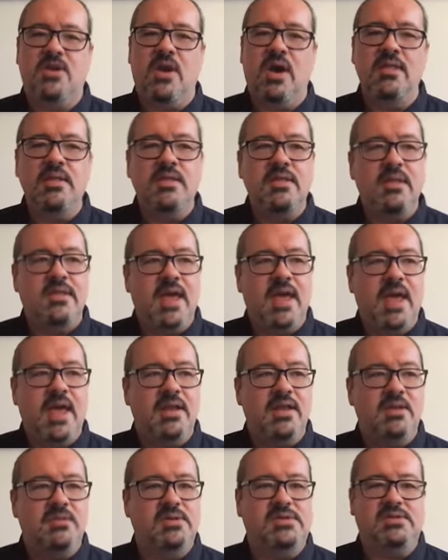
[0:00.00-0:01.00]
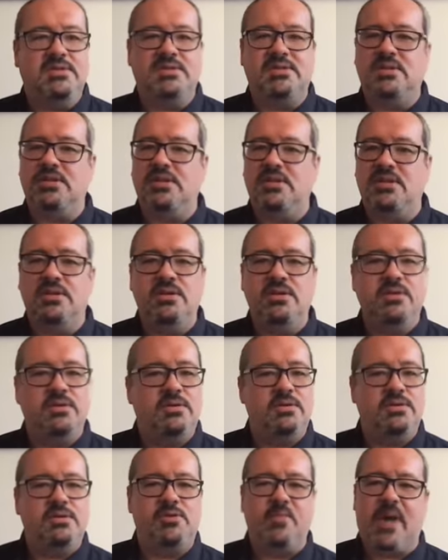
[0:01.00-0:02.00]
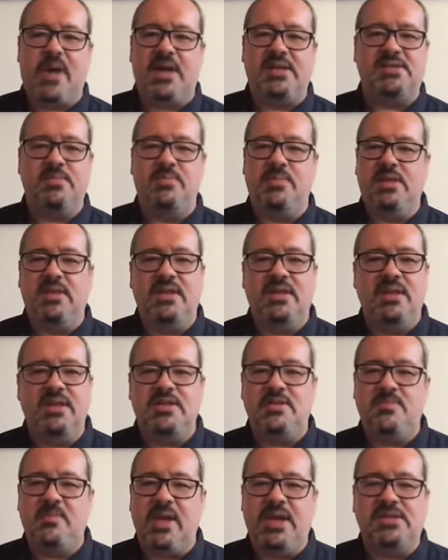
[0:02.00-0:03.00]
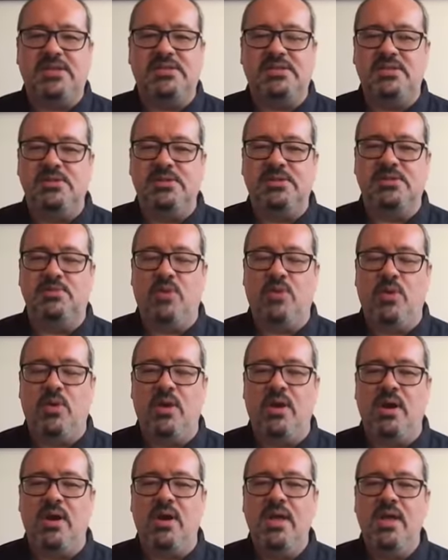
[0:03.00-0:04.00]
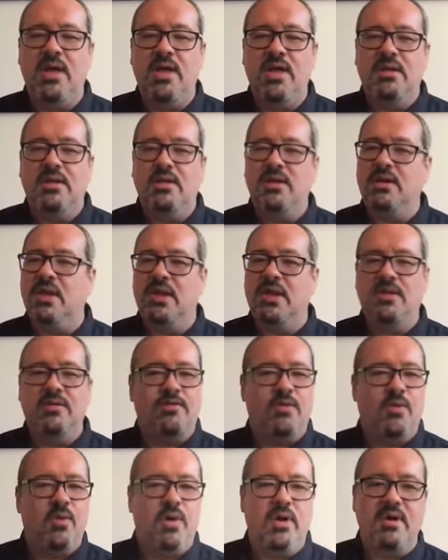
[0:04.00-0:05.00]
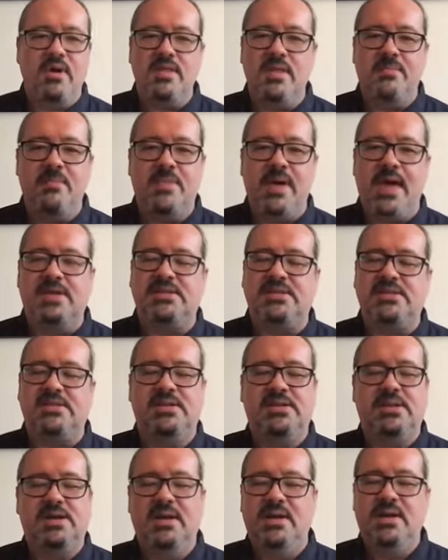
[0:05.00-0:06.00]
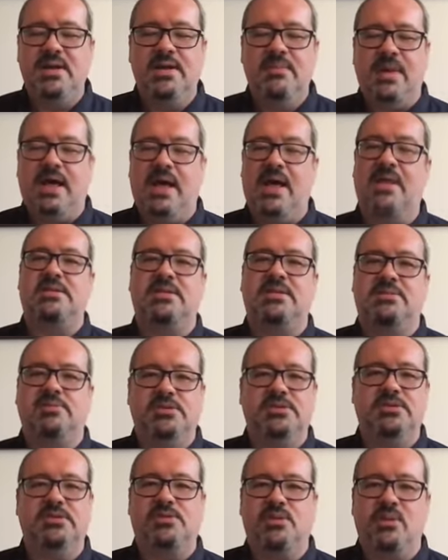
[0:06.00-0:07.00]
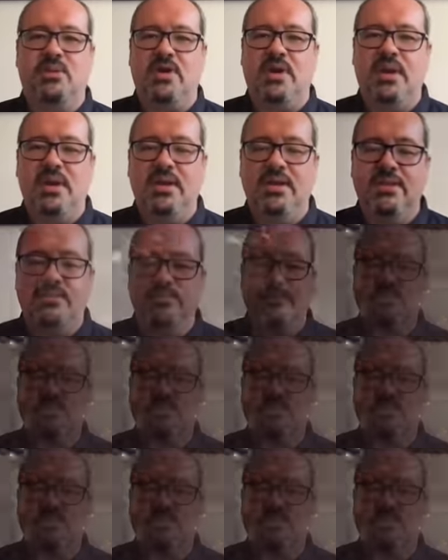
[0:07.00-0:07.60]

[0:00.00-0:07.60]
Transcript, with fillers: Other than that, it was just a huge possibility space to explore, looking for the best possible story.